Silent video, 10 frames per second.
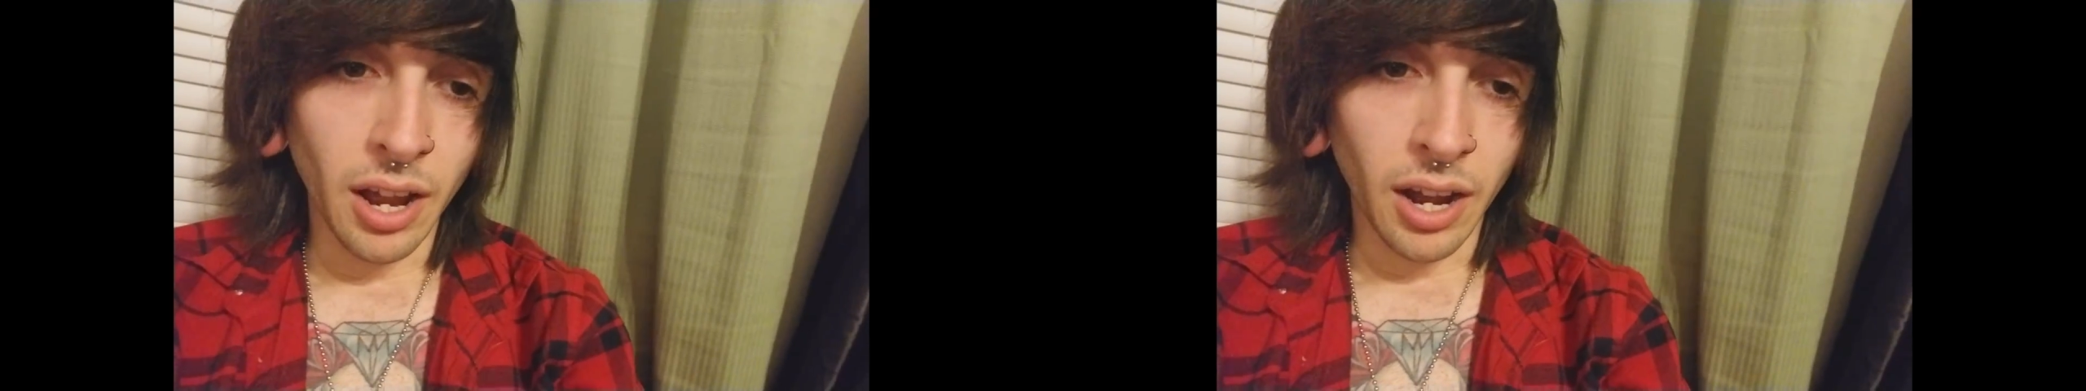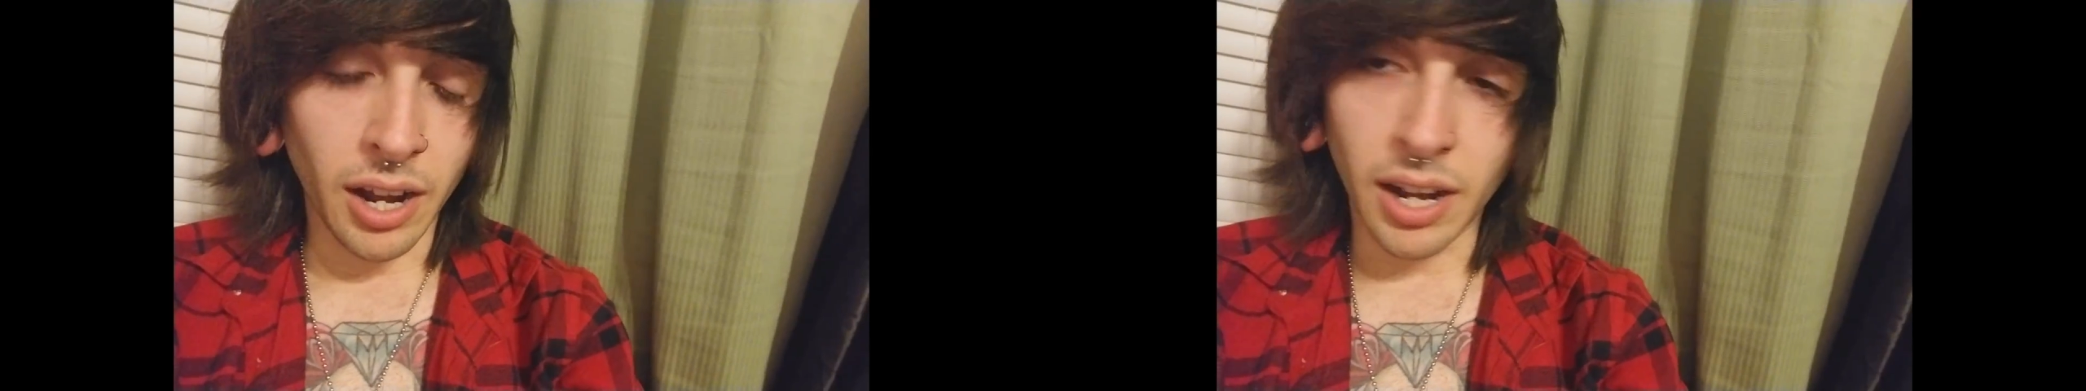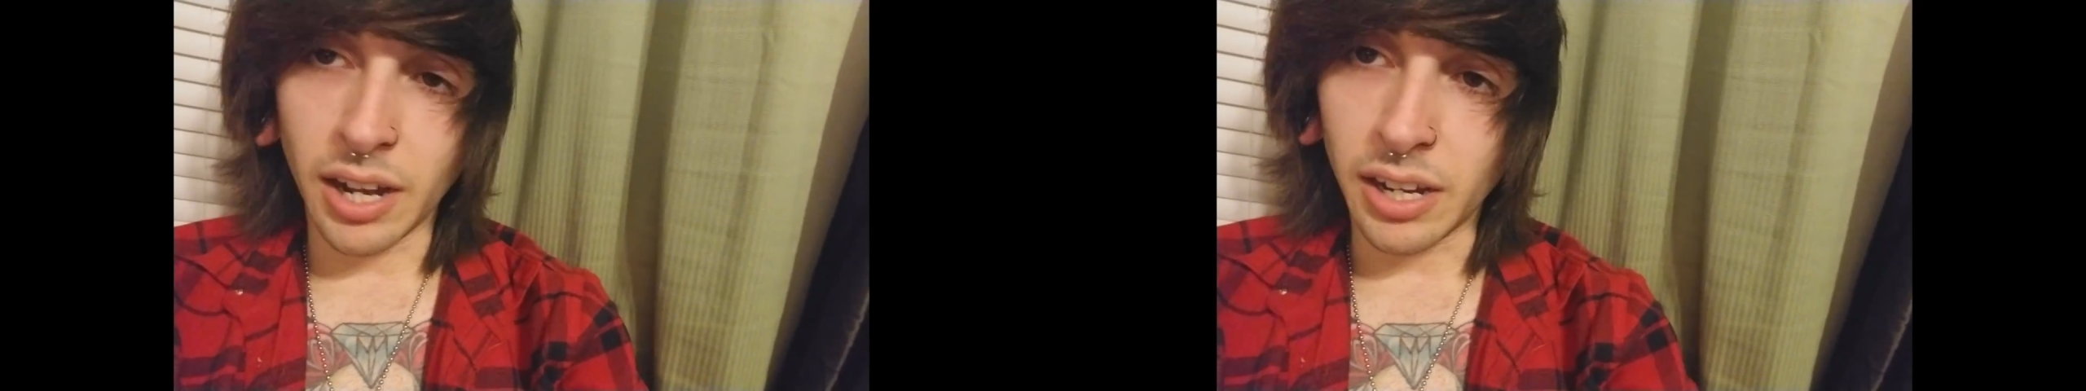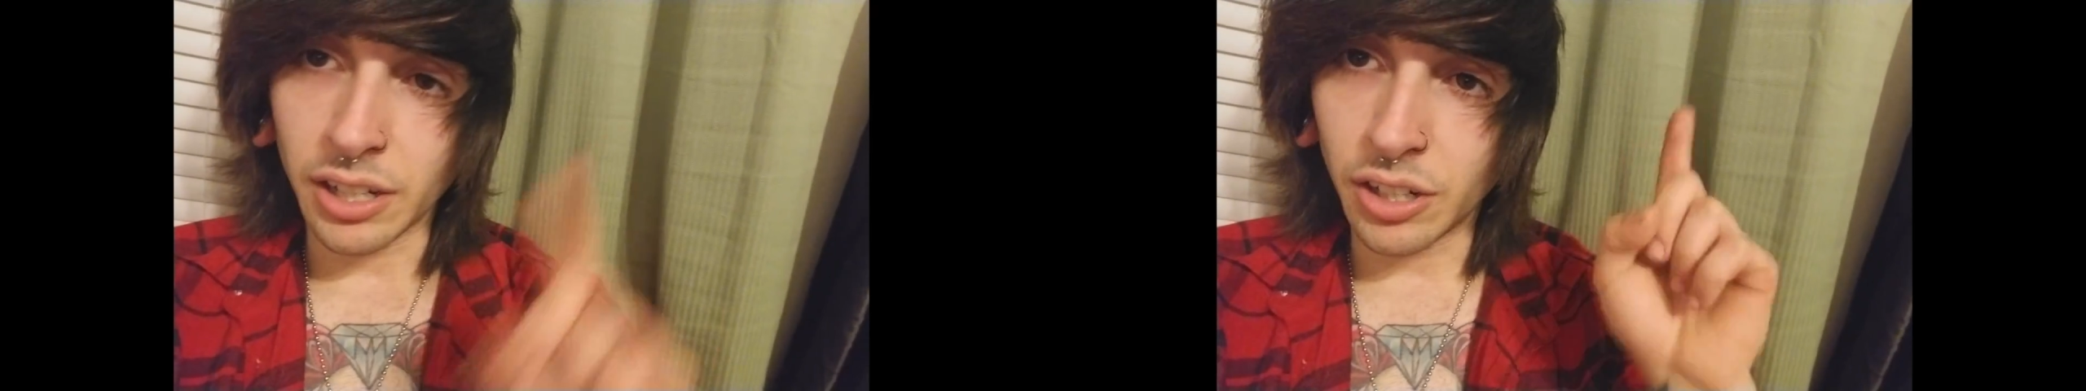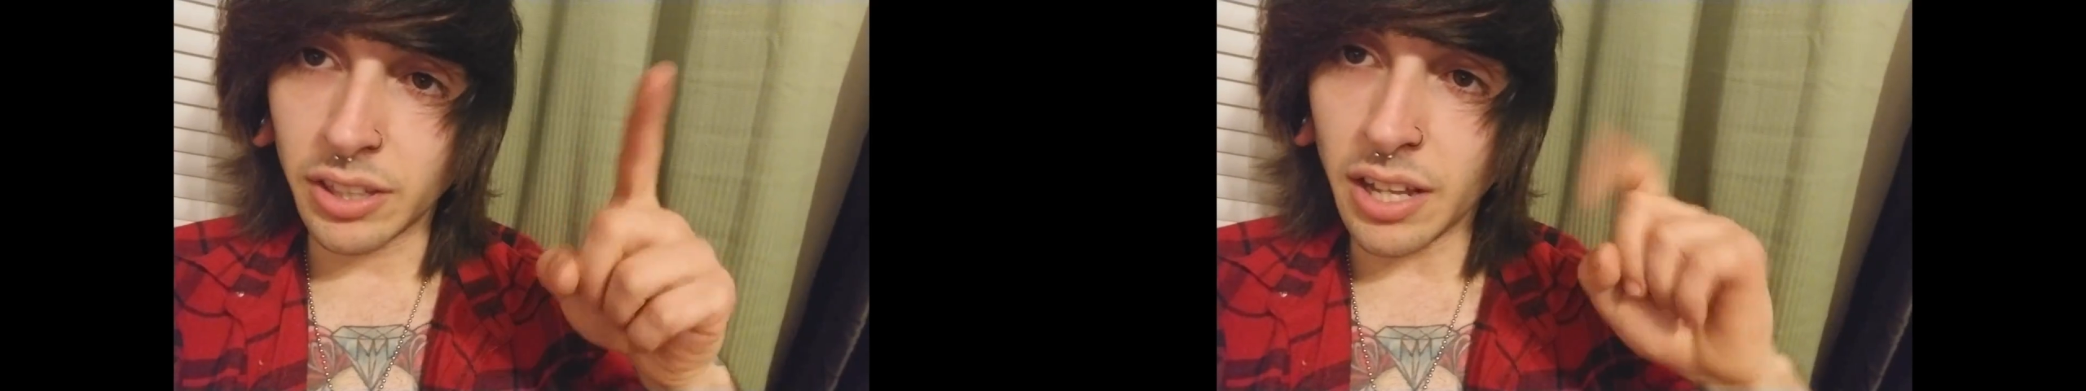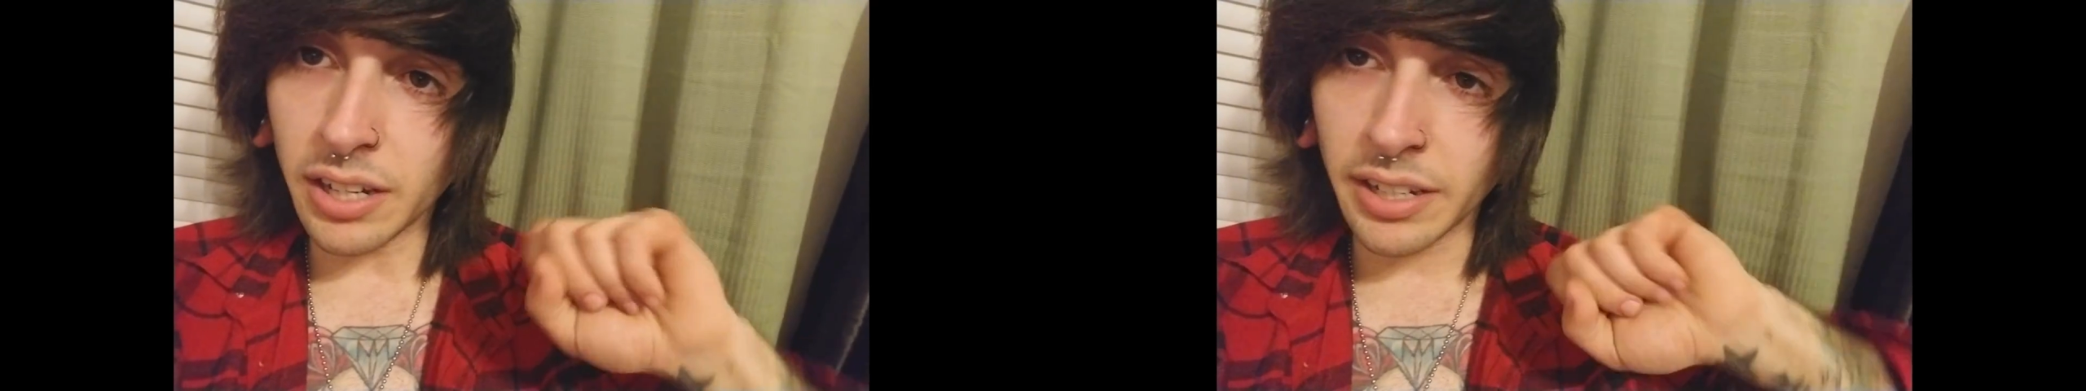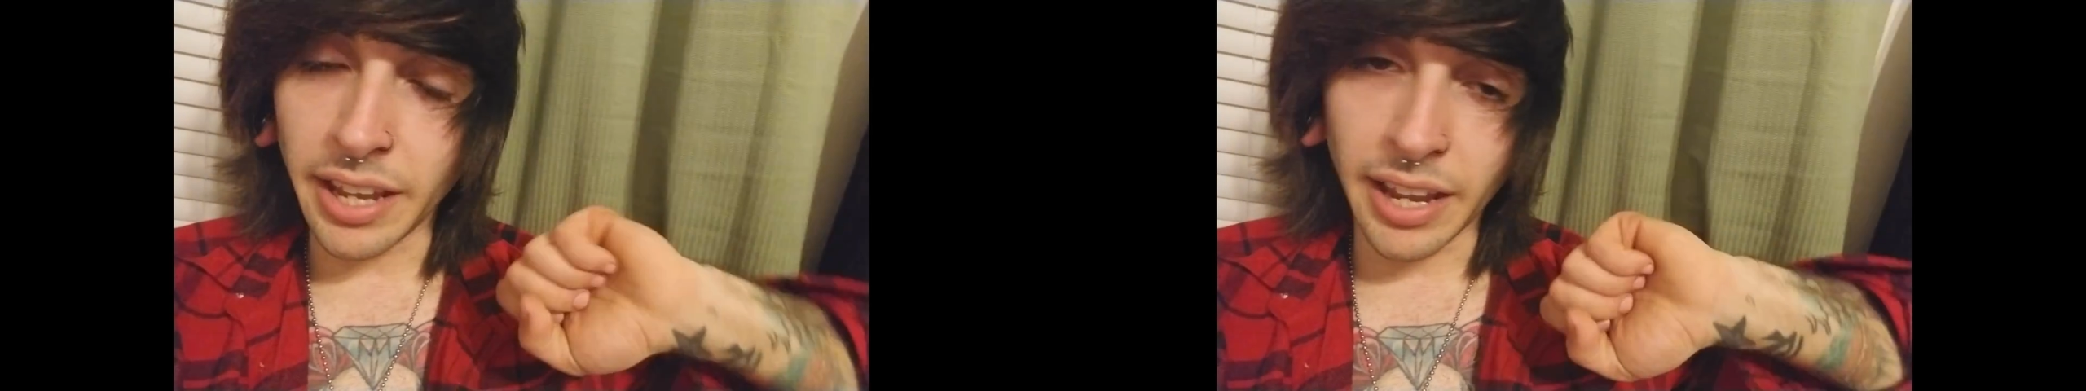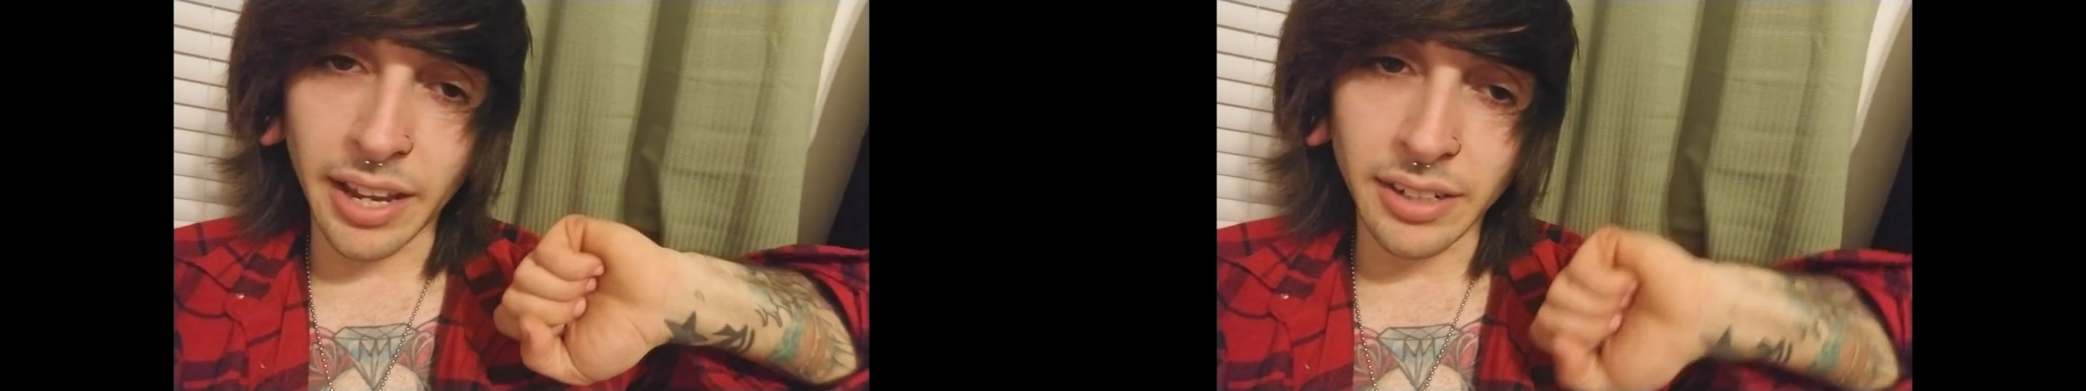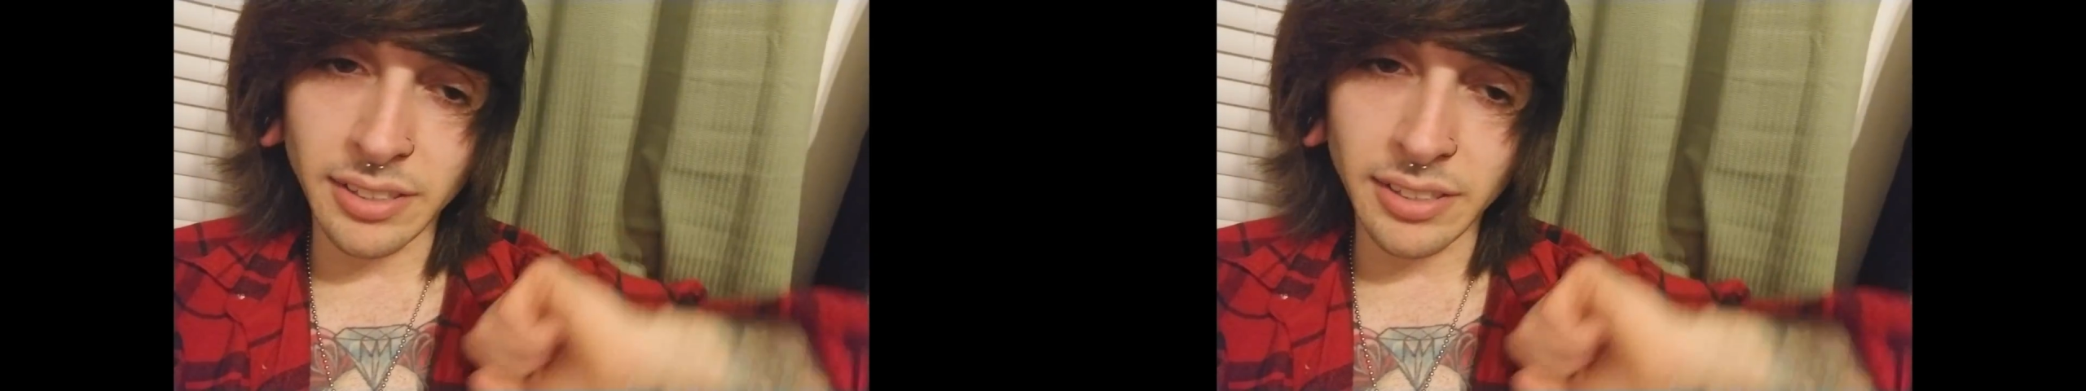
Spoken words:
Good luck and